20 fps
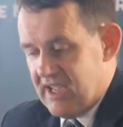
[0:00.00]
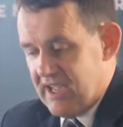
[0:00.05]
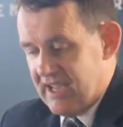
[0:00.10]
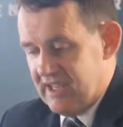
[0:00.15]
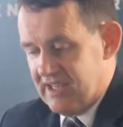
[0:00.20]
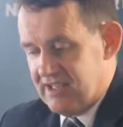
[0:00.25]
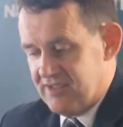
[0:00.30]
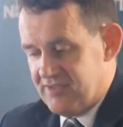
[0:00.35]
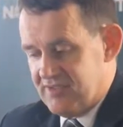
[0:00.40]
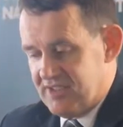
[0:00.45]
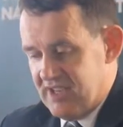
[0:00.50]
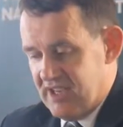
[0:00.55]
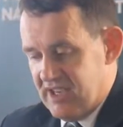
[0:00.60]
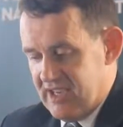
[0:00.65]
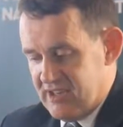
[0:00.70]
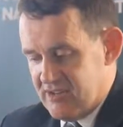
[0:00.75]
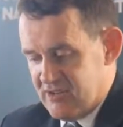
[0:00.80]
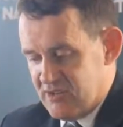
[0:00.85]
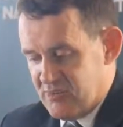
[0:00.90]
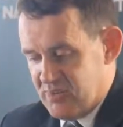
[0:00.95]
And if the
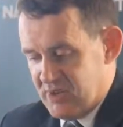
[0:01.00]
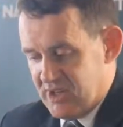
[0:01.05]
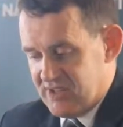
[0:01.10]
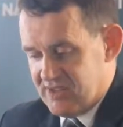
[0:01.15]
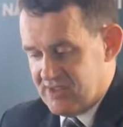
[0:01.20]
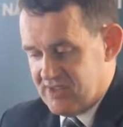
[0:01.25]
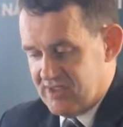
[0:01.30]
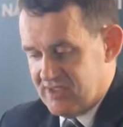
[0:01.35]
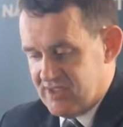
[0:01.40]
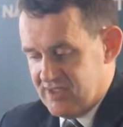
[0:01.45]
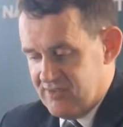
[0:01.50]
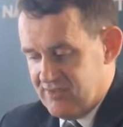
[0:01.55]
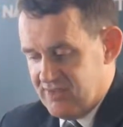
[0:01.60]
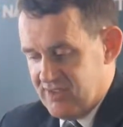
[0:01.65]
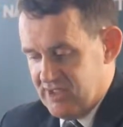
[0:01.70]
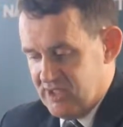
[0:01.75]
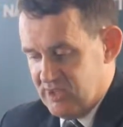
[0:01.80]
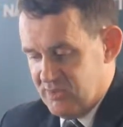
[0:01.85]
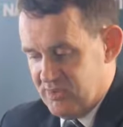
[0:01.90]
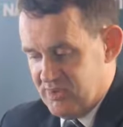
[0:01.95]
Irish person can
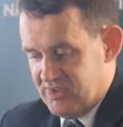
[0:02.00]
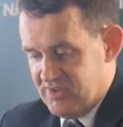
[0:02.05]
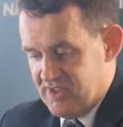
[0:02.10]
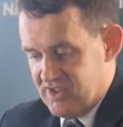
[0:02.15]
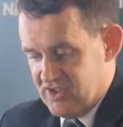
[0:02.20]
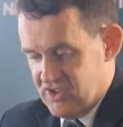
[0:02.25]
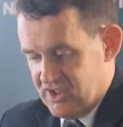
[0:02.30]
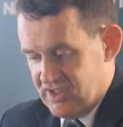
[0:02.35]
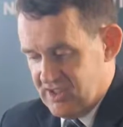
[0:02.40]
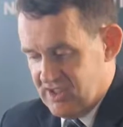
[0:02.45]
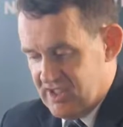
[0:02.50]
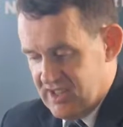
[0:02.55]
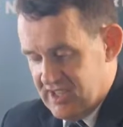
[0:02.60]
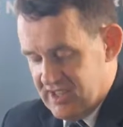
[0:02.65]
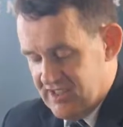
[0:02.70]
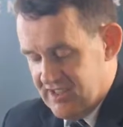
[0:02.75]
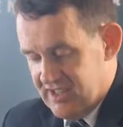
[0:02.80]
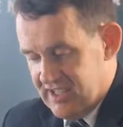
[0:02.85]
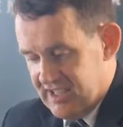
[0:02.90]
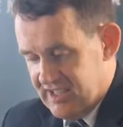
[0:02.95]
fill the position,
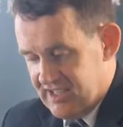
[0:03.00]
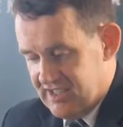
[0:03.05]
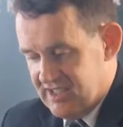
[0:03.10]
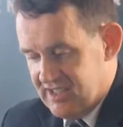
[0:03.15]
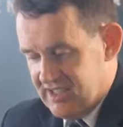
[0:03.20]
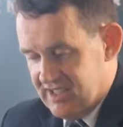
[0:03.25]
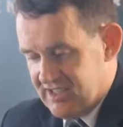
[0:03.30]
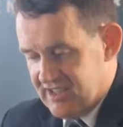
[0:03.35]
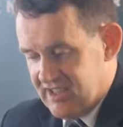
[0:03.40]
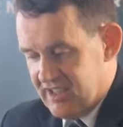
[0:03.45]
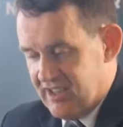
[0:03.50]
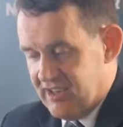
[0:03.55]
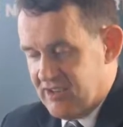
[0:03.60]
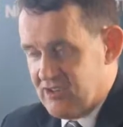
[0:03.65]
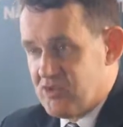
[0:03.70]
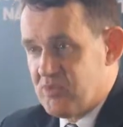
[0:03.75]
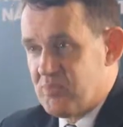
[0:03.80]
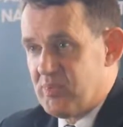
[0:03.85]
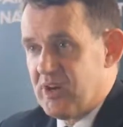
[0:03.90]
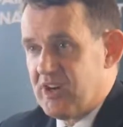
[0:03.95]
then the
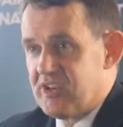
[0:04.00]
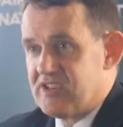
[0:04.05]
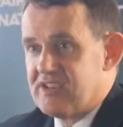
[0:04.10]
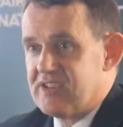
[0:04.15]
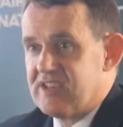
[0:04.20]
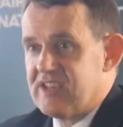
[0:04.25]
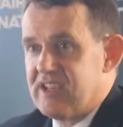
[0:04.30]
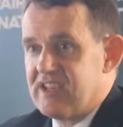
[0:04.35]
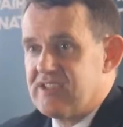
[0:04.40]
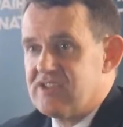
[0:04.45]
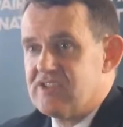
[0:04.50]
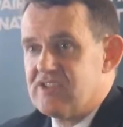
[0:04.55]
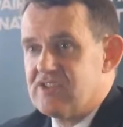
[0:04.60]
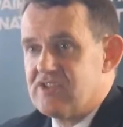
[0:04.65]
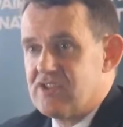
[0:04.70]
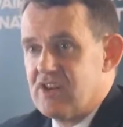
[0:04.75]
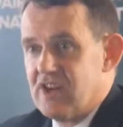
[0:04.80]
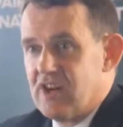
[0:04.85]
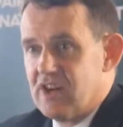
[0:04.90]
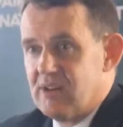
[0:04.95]
Irish person gets the
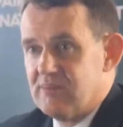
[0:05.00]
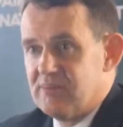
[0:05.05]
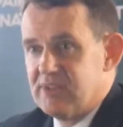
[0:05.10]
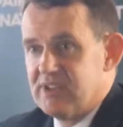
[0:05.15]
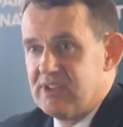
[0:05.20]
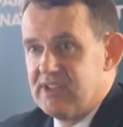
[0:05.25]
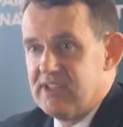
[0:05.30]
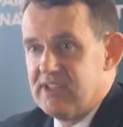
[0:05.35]
job.